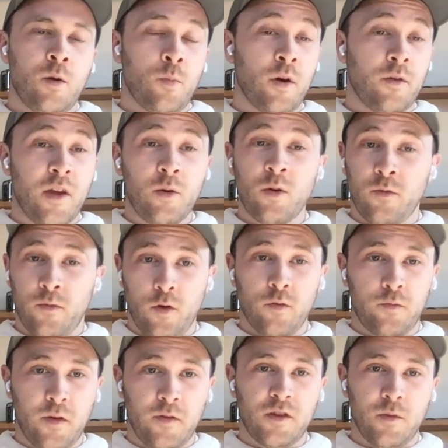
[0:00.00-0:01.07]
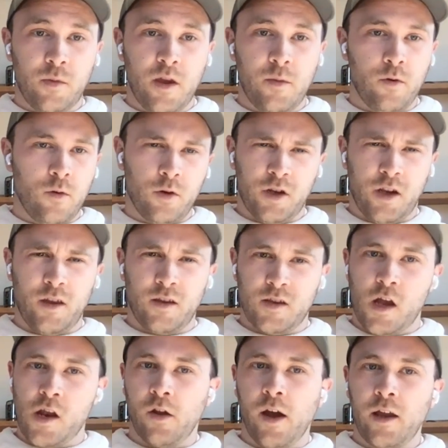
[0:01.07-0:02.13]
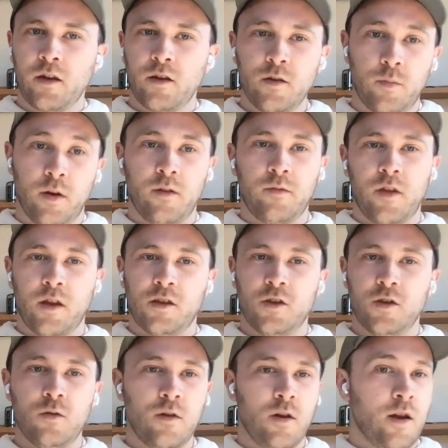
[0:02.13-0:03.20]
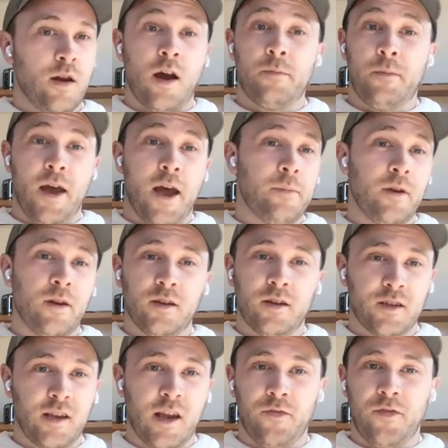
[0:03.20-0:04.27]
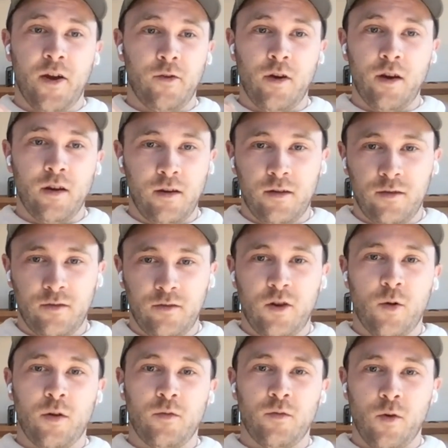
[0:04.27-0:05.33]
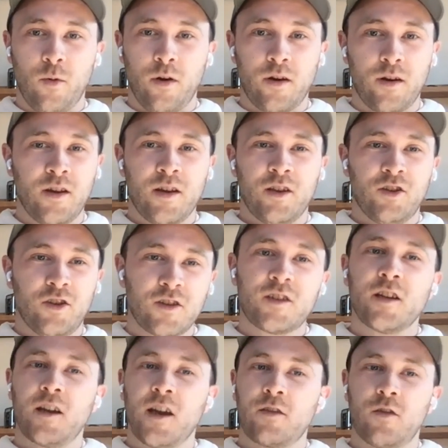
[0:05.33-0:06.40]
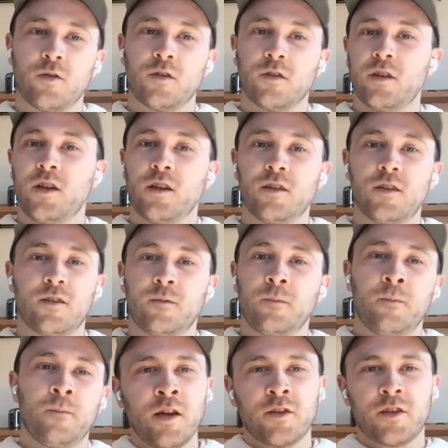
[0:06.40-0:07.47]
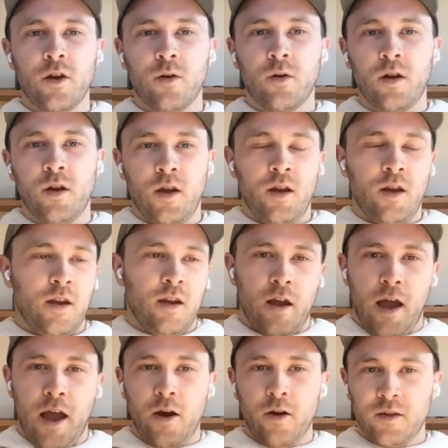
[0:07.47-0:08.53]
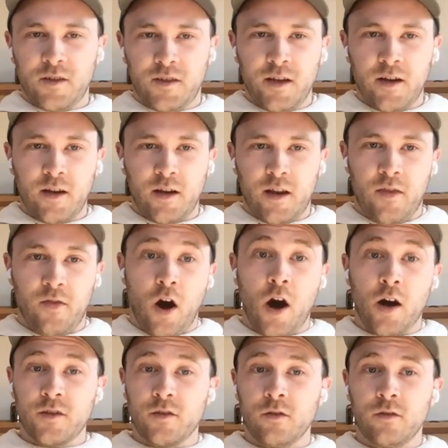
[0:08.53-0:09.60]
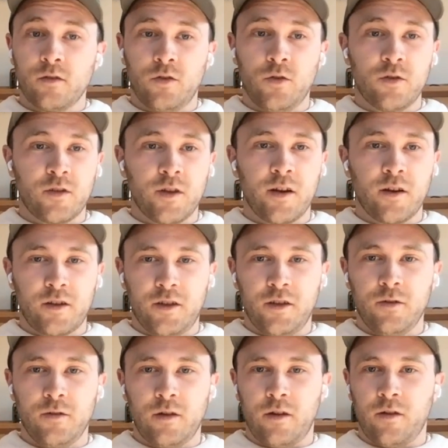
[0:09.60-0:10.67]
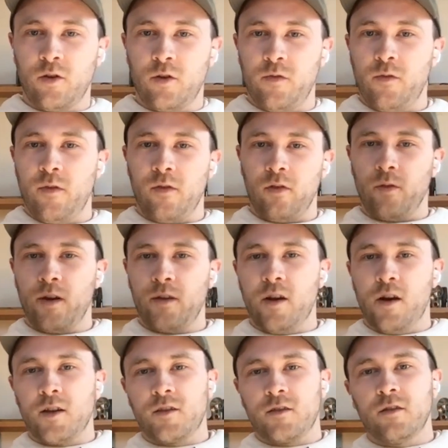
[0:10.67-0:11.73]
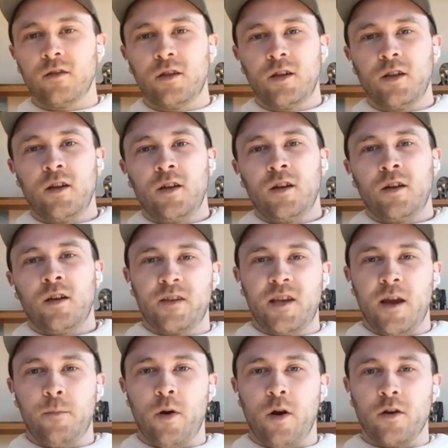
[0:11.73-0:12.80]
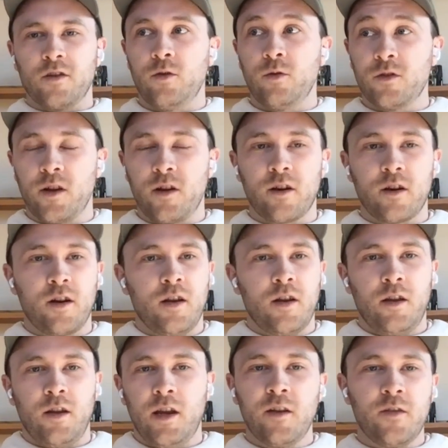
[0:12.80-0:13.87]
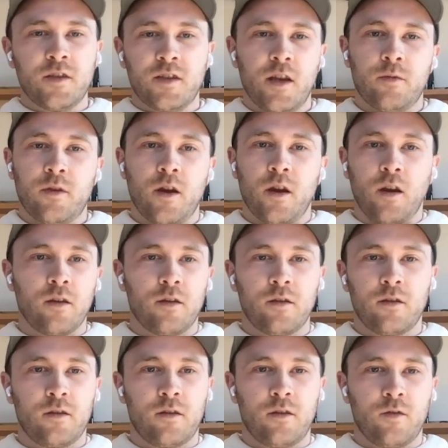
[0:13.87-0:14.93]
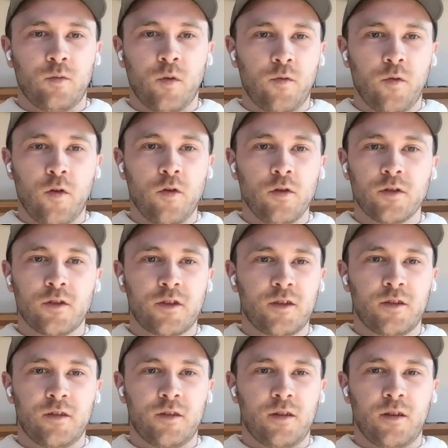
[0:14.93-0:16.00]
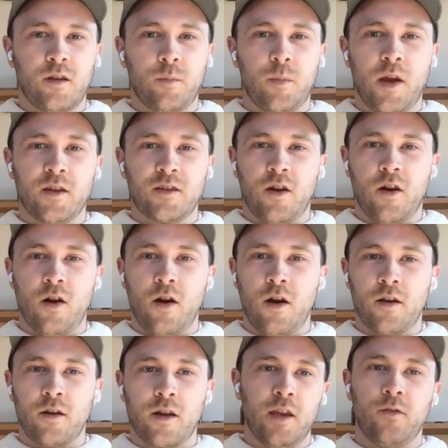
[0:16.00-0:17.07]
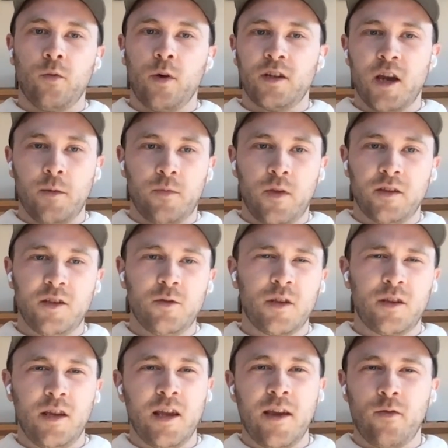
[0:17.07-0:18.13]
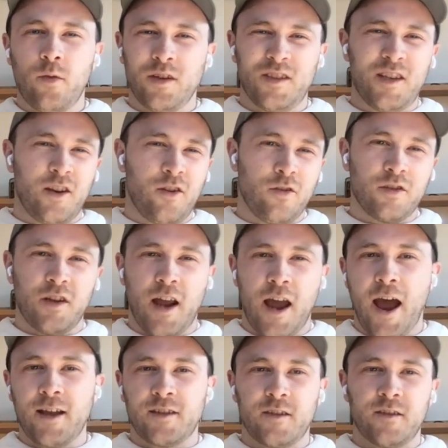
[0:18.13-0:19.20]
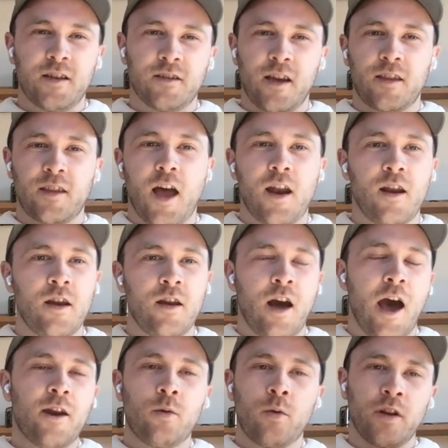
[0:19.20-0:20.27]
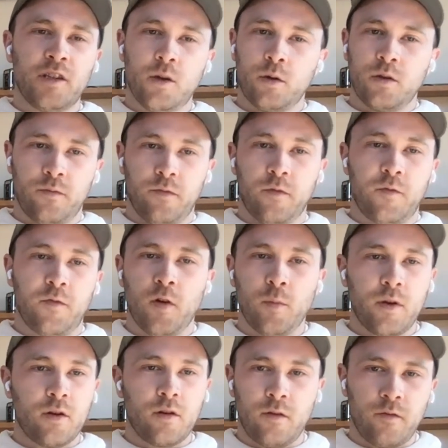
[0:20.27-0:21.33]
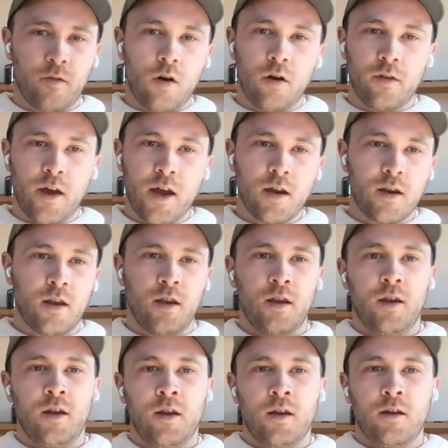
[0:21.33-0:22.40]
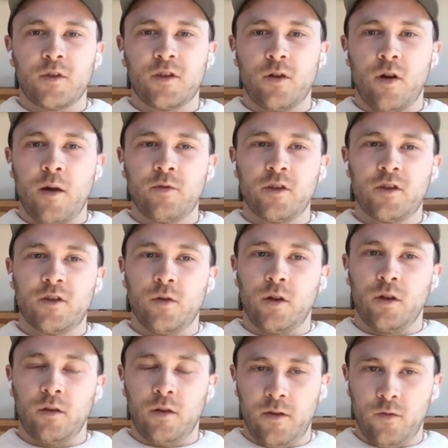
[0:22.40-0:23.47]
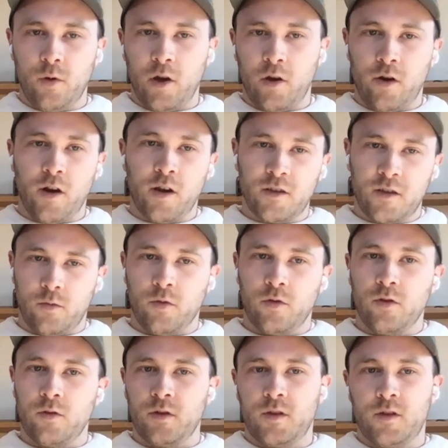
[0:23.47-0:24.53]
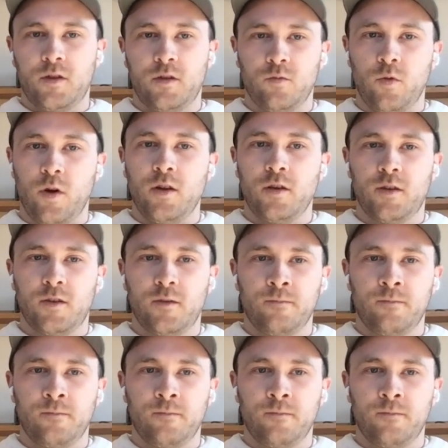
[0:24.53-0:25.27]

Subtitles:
But if they refer 50 people, which I think is unlikely, but if they do, I'm happy to discount that rate going forward just to get those leads. And so Harry's did it in the Hustle newsletter too. I don't know if you've ever read the Hustle, Sam Parr's newsletter. He did the same thing. Referrals based on giveaway type things. He gave away stickers and hats and things like that. I don't want to deal with the fulfillment of all of that. So I'm just doing giveaway credits and reduced rates.